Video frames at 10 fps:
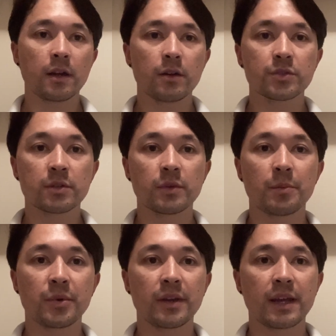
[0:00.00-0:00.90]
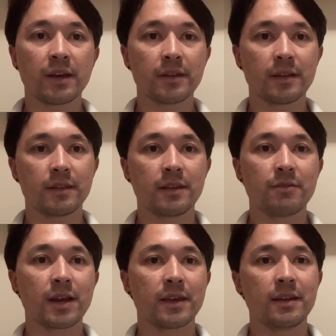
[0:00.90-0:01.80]
also want to point out that the
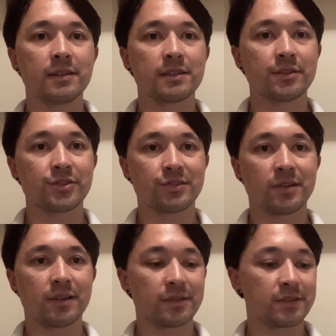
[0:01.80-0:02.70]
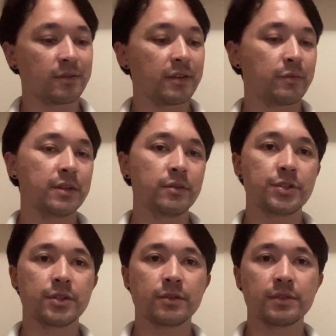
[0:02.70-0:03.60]
racket is unstrung, so if we do
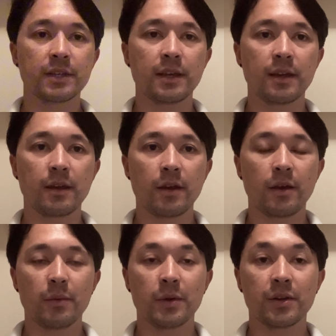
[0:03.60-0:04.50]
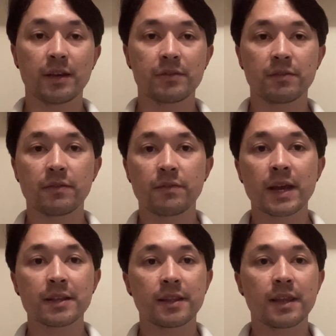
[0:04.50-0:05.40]
choose it, we're going to have to
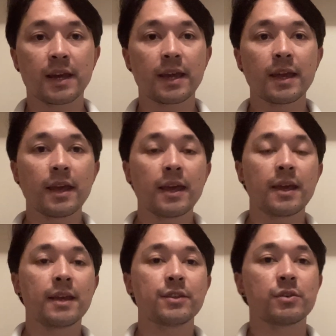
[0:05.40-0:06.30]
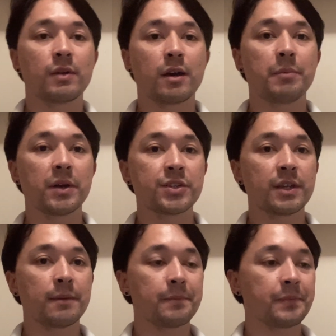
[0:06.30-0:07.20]
factor that into our budget,